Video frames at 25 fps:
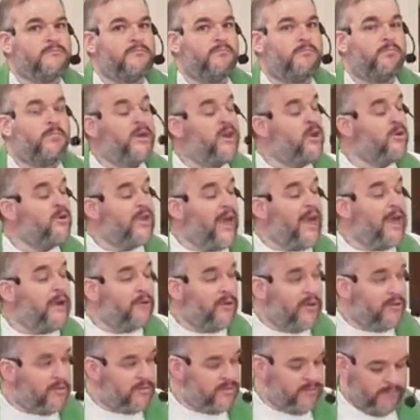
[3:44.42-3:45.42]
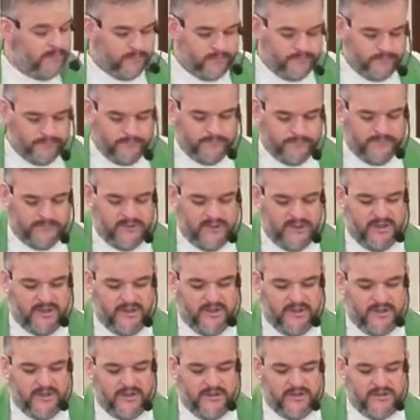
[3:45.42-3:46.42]
been okay with,
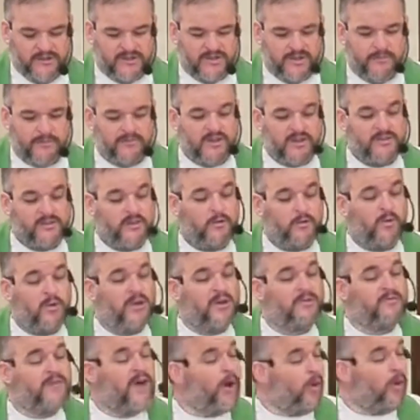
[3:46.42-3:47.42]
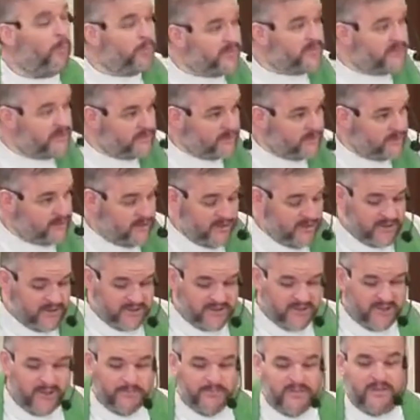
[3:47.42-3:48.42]
something that we have helped,
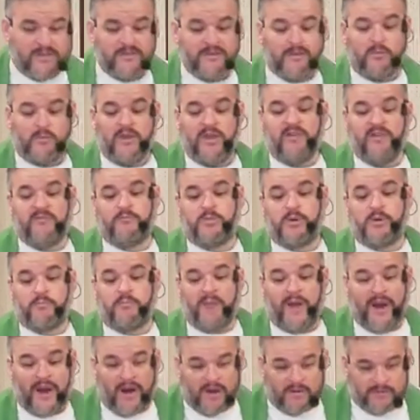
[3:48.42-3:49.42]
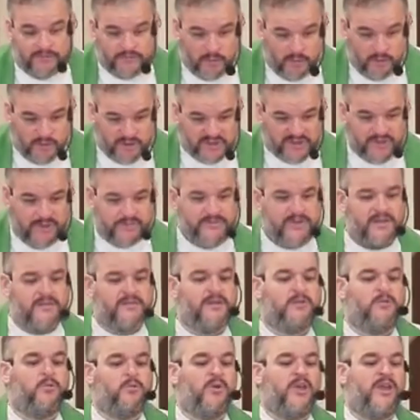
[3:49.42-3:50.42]
something that we have prepared for, something
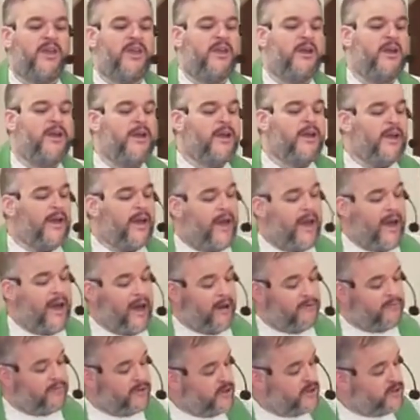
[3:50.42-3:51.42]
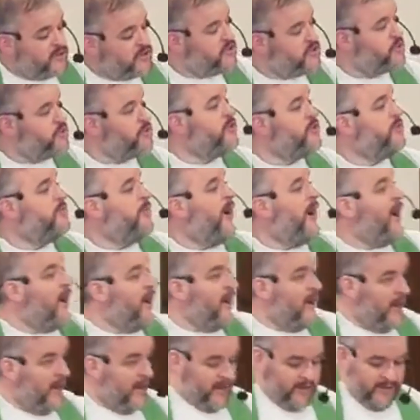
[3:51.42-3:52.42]
that we have stood
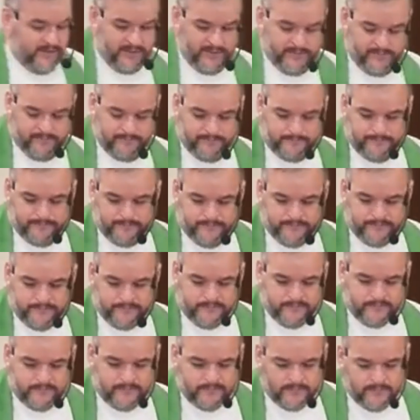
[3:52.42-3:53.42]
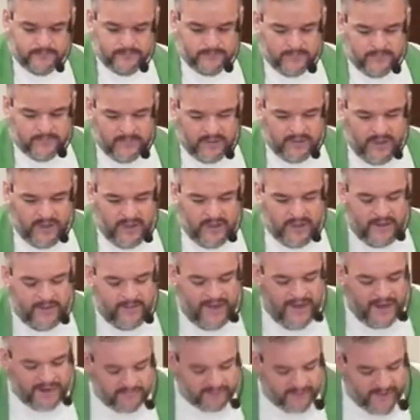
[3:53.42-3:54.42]
behind. And
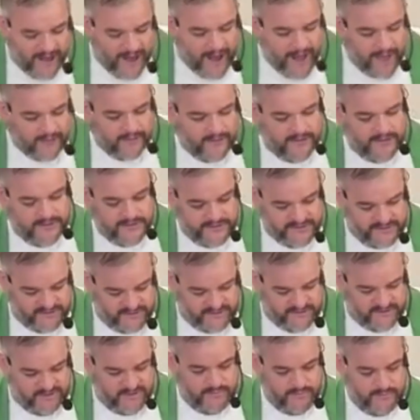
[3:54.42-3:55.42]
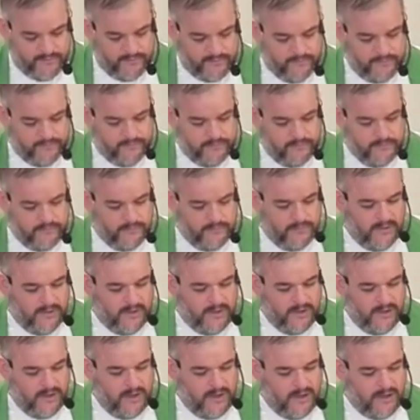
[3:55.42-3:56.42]
that violence
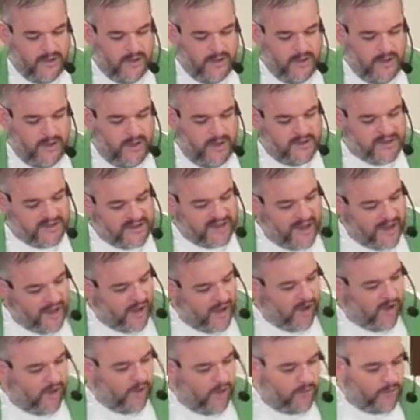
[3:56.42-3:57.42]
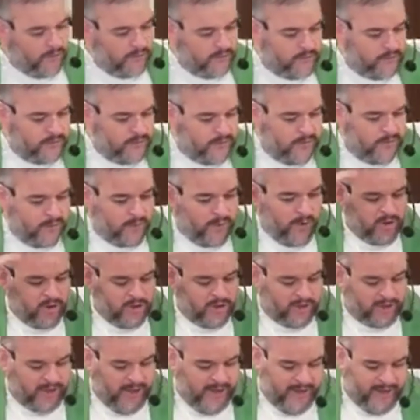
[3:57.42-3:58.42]
has now
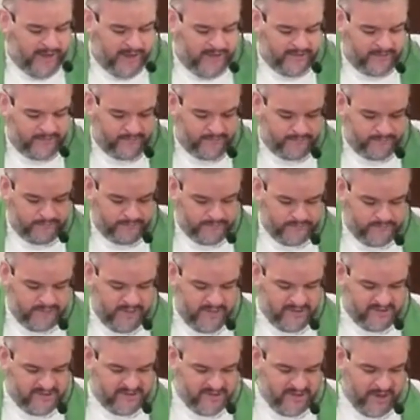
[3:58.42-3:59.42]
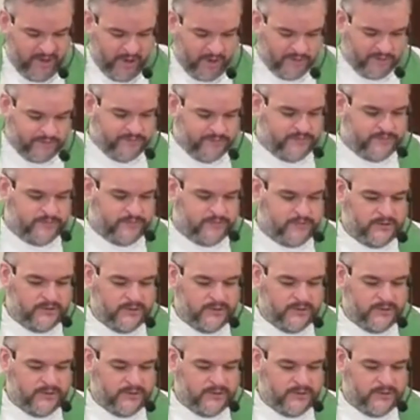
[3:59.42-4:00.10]
percolated itself